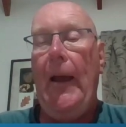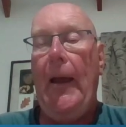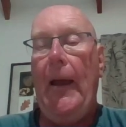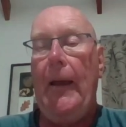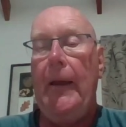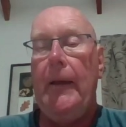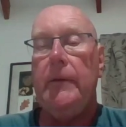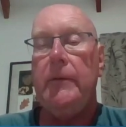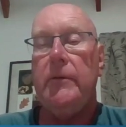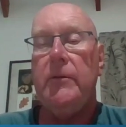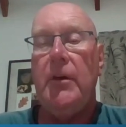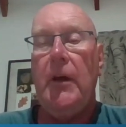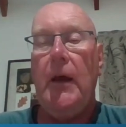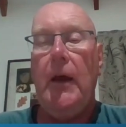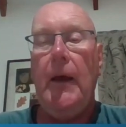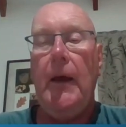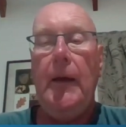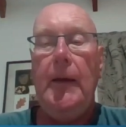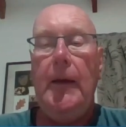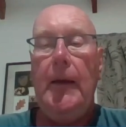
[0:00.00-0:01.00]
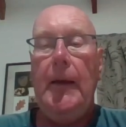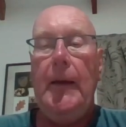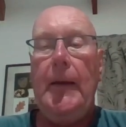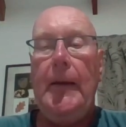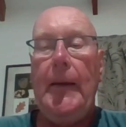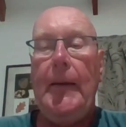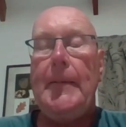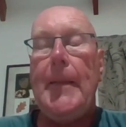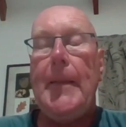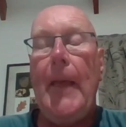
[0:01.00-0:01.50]
and
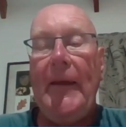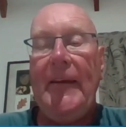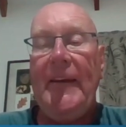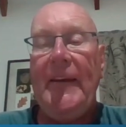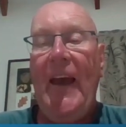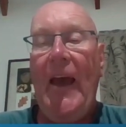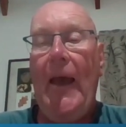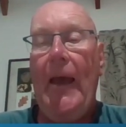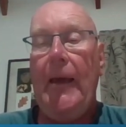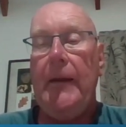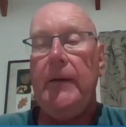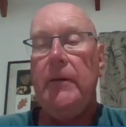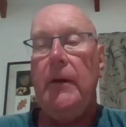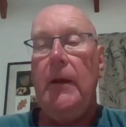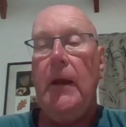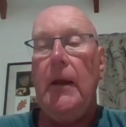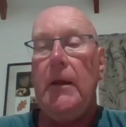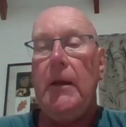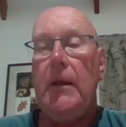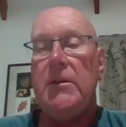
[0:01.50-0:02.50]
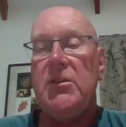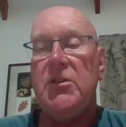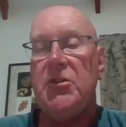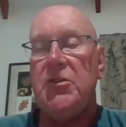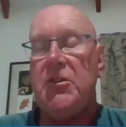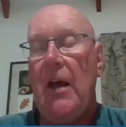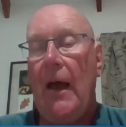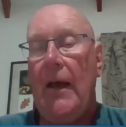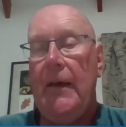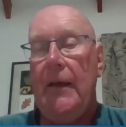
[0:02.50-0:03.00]
they can
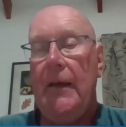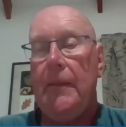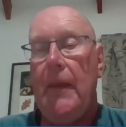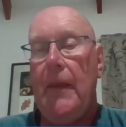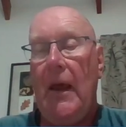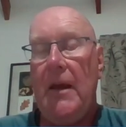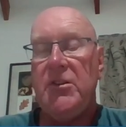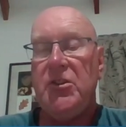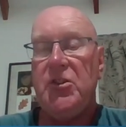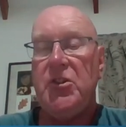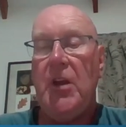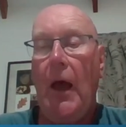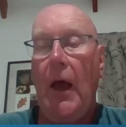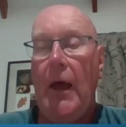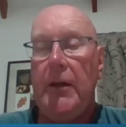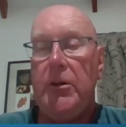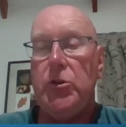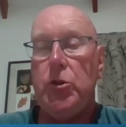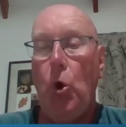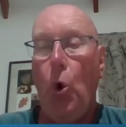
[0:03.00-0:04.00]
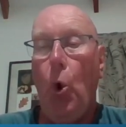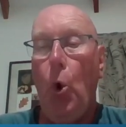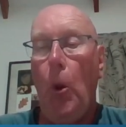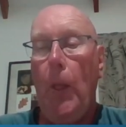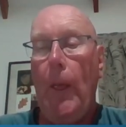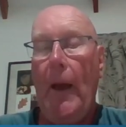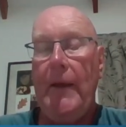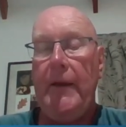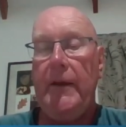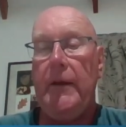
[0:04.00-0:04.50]
stay at that stage, or
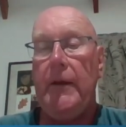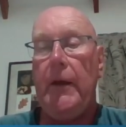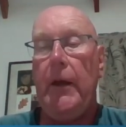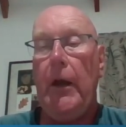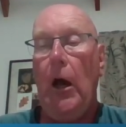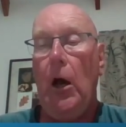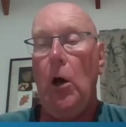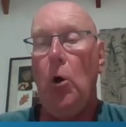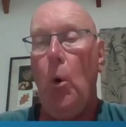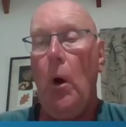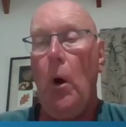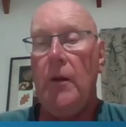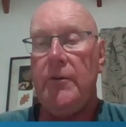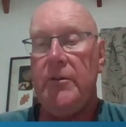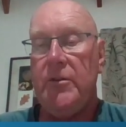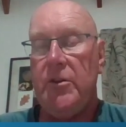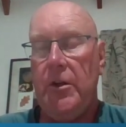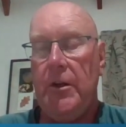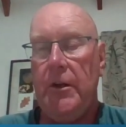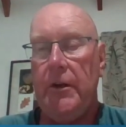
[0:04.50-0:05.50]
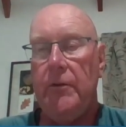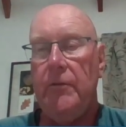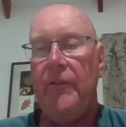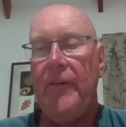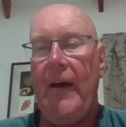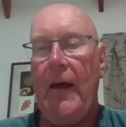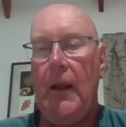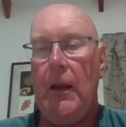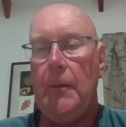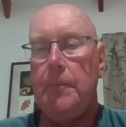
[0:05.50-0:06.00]
they can go on to
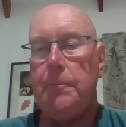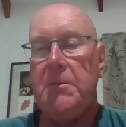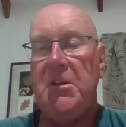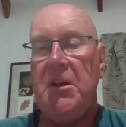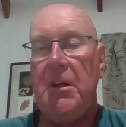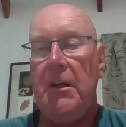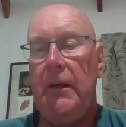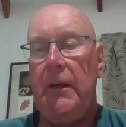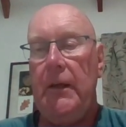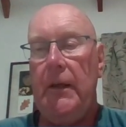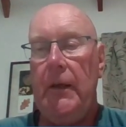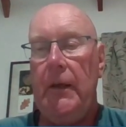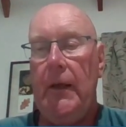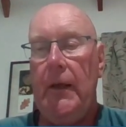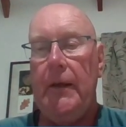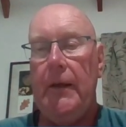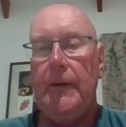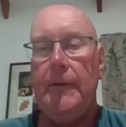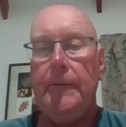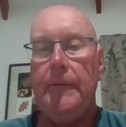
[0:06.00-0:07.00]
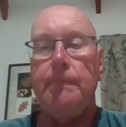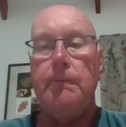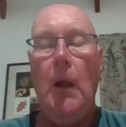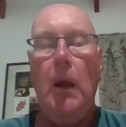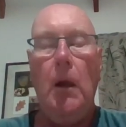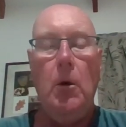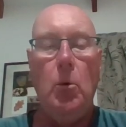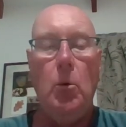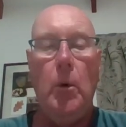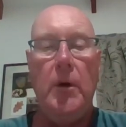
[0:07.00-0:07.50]
develop TEN,
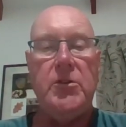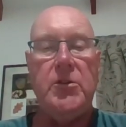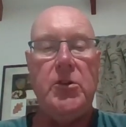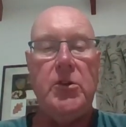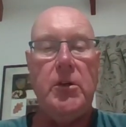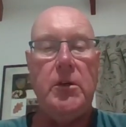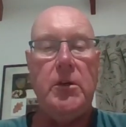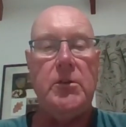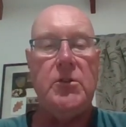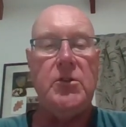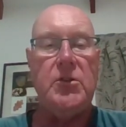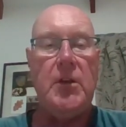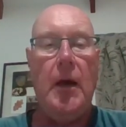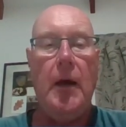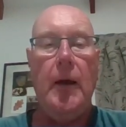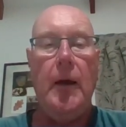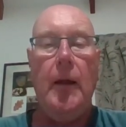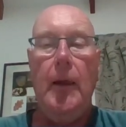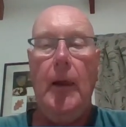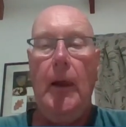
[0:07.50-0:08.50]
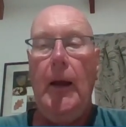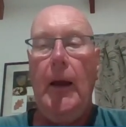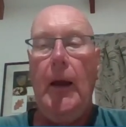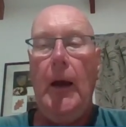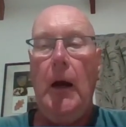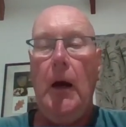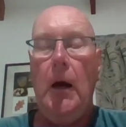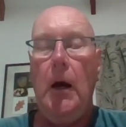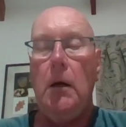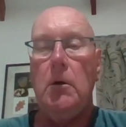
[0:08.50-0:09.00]
which is a
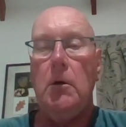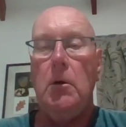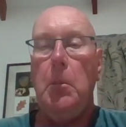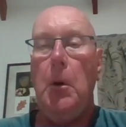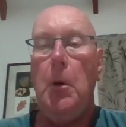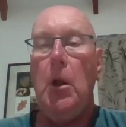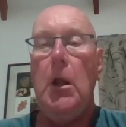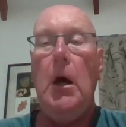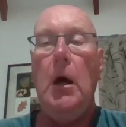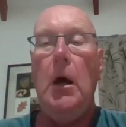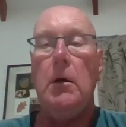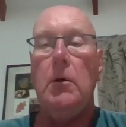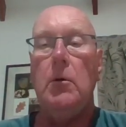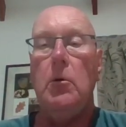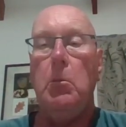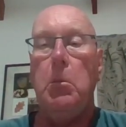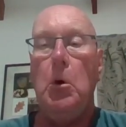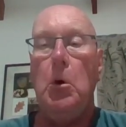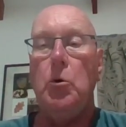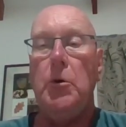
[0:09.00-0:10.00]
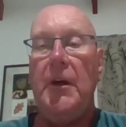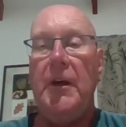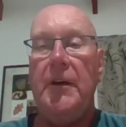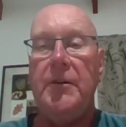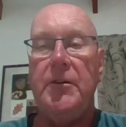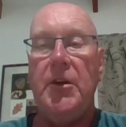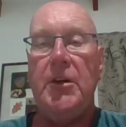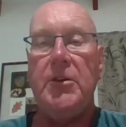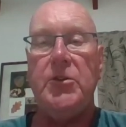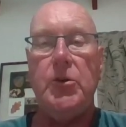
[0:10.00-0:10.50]
horrible, horrible
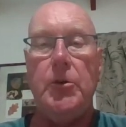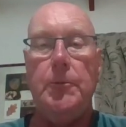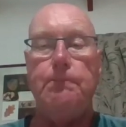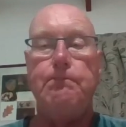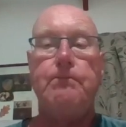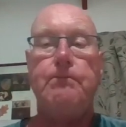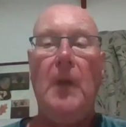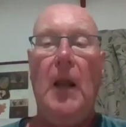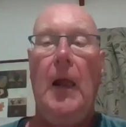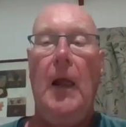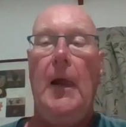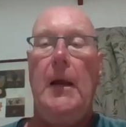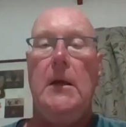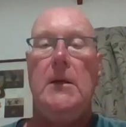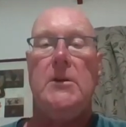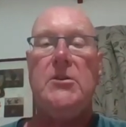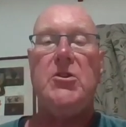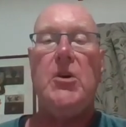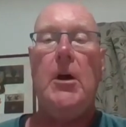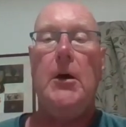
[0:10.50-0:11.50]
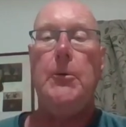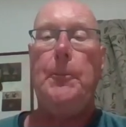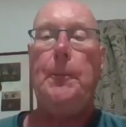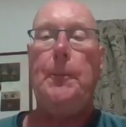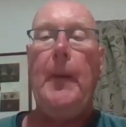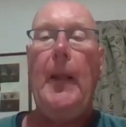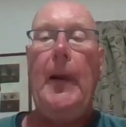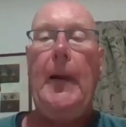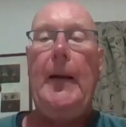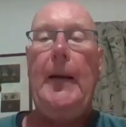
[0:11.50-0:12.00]
condition. So
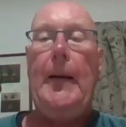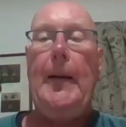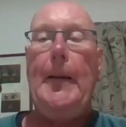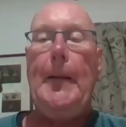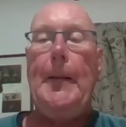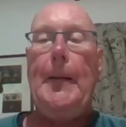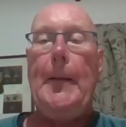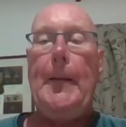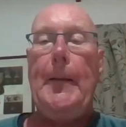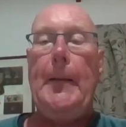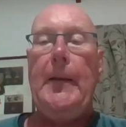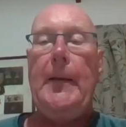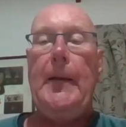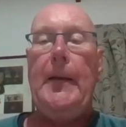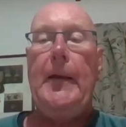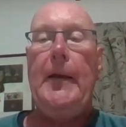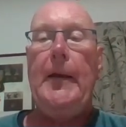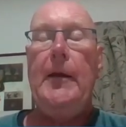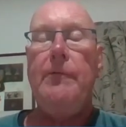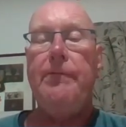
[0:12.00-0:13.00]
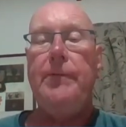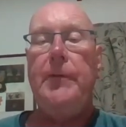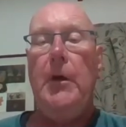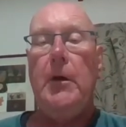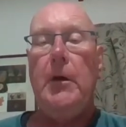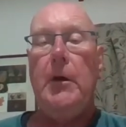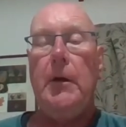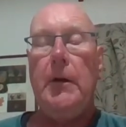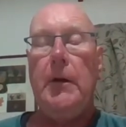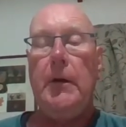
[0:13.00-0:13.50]
if
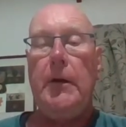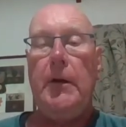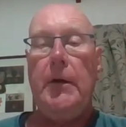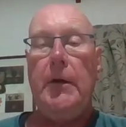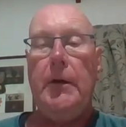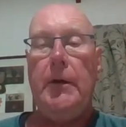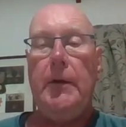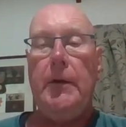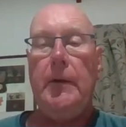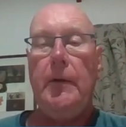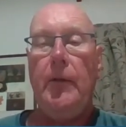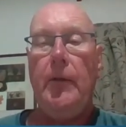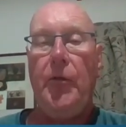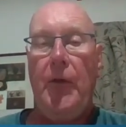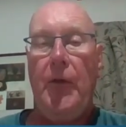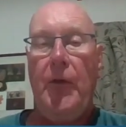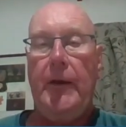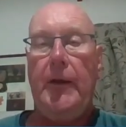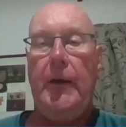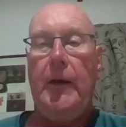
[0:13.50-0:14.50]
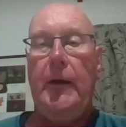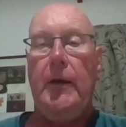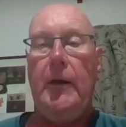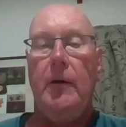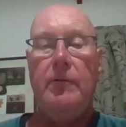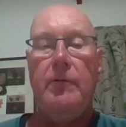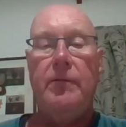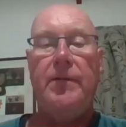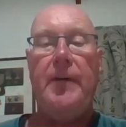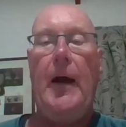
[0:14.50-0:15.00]
you're thinking
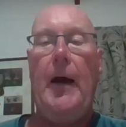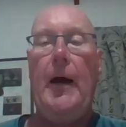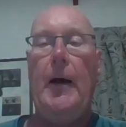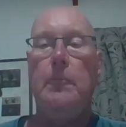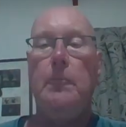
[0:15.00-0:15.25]
of